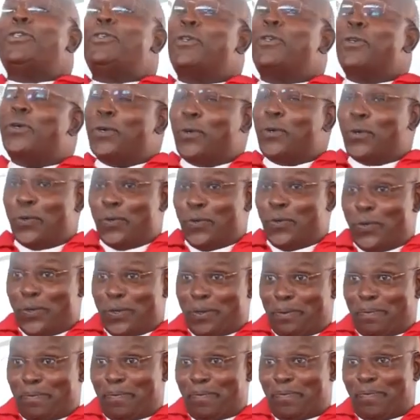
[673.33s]
you
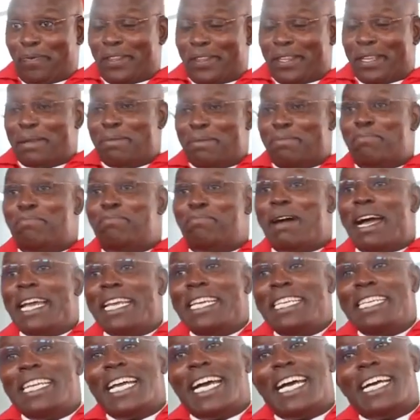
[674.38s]
know,
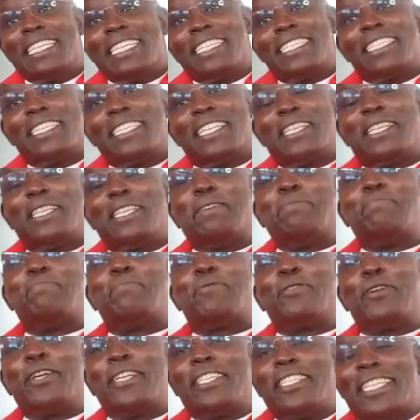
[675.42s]
minus the
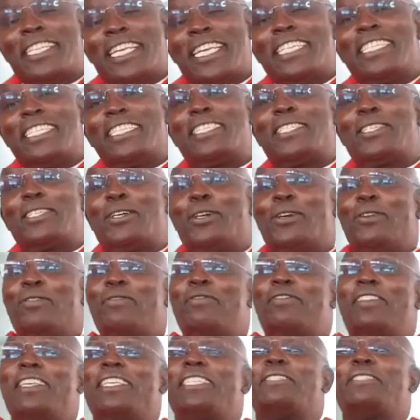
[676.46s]
presence
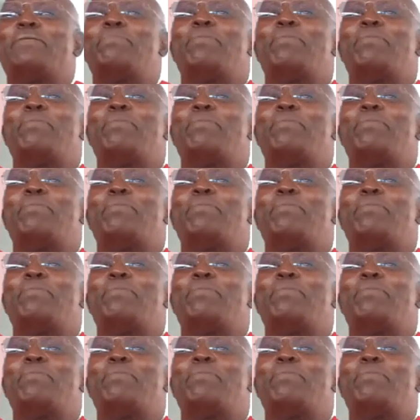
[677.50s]
of the